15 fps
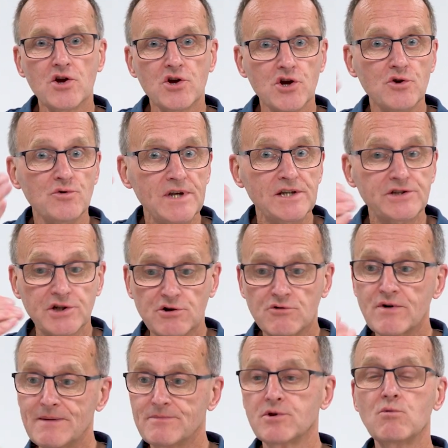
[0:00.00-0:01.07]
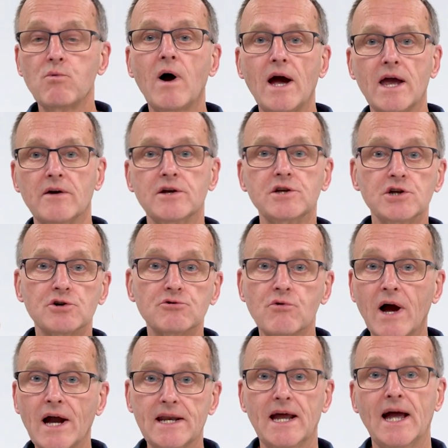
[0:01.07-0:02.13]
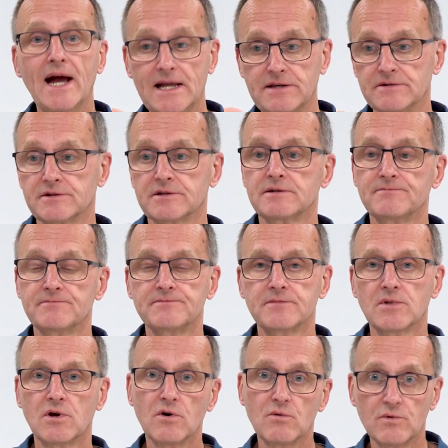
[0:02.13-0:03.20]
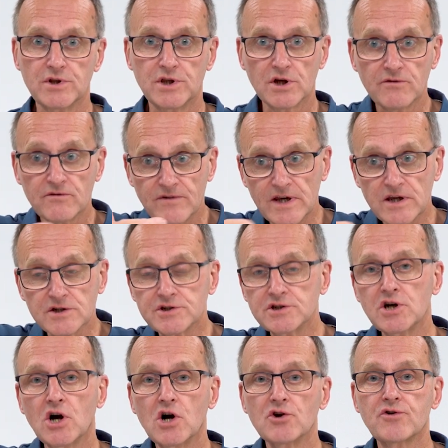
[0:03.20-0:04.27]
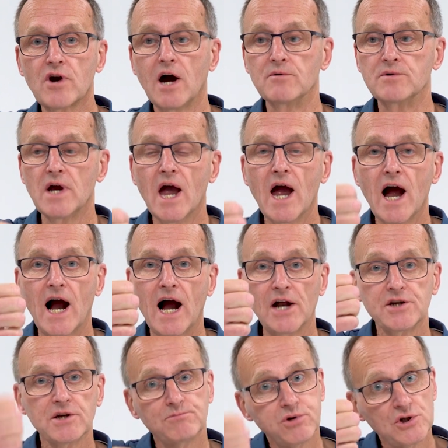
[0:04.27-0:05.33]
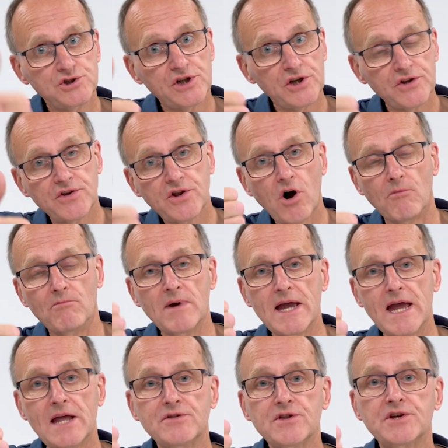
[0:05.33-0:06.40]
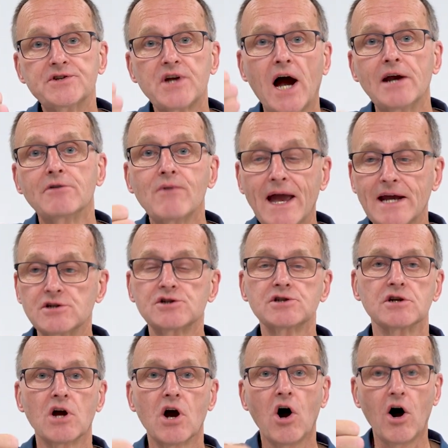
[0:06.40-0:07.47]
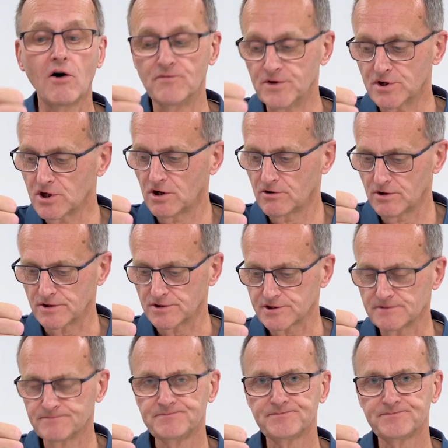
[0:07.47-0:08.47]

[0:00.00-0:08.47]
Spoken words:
You need to grip the wire in your right hand with your fingers curled round, and you put your thumb in the direction of the current.